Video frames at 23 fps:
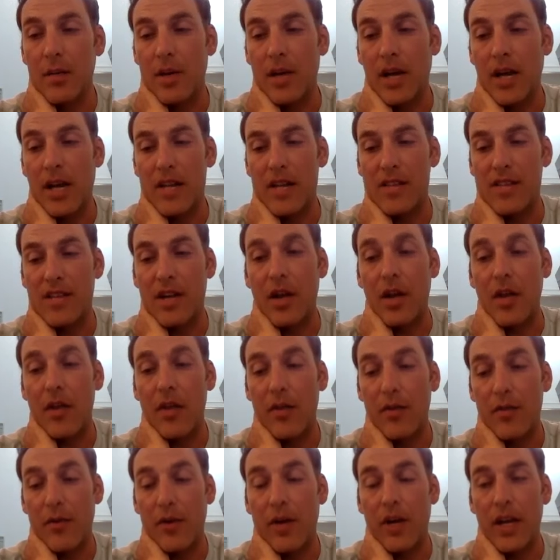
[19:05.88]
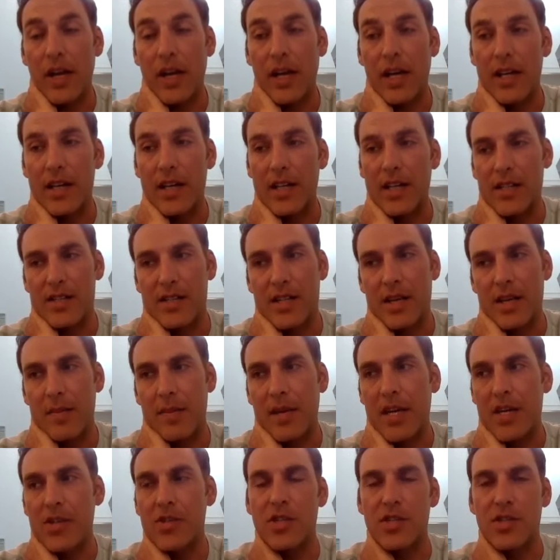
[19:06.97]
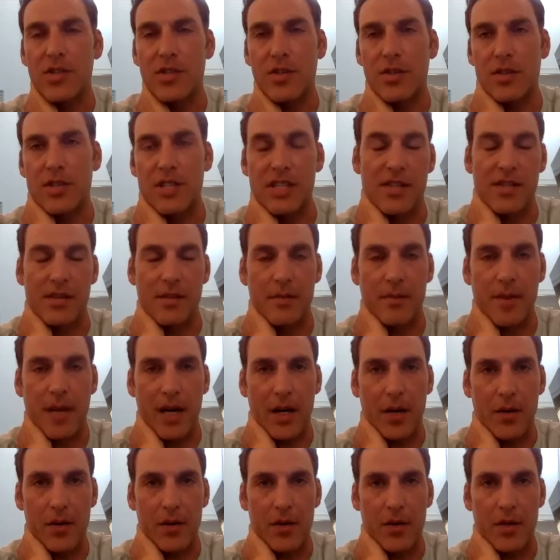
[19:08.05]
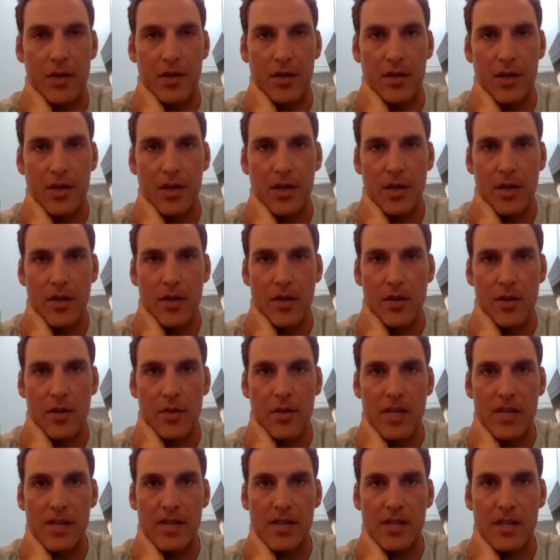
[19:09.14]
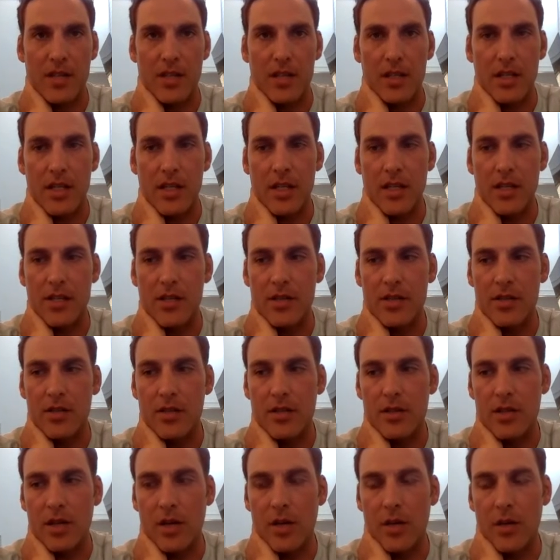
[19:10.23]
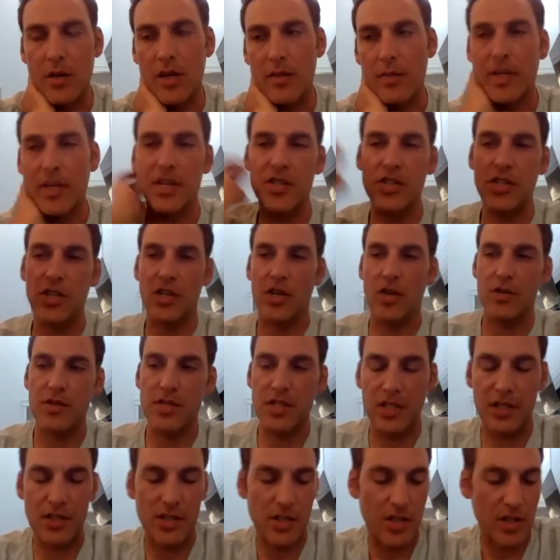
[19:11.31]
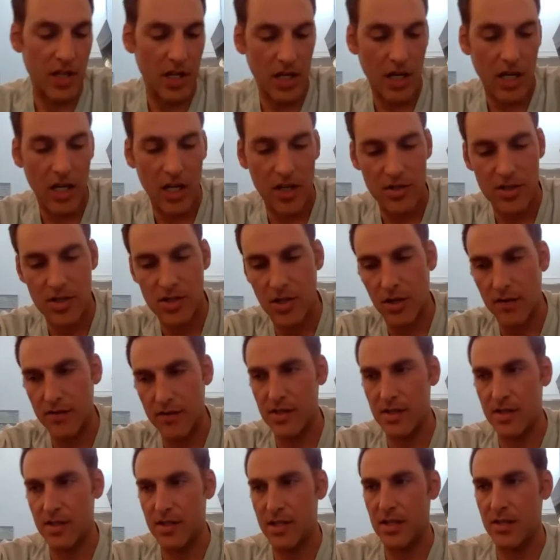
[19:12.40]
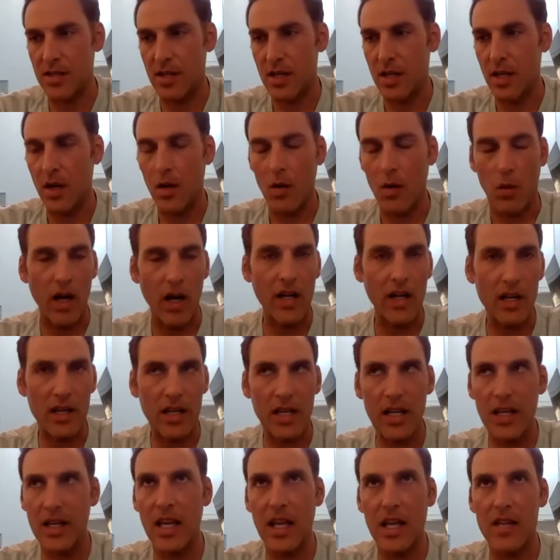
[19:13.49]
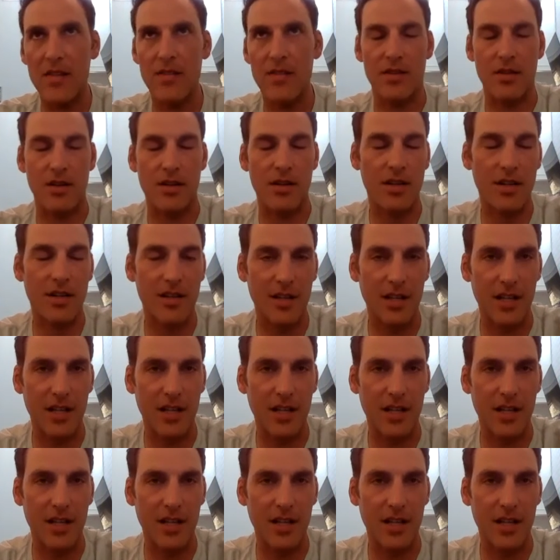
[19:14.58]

but I'd say on the front end, is that patients are disempowered. They're basically, when a patient goes into the oncologist's office and says, "Why did I get cancer?"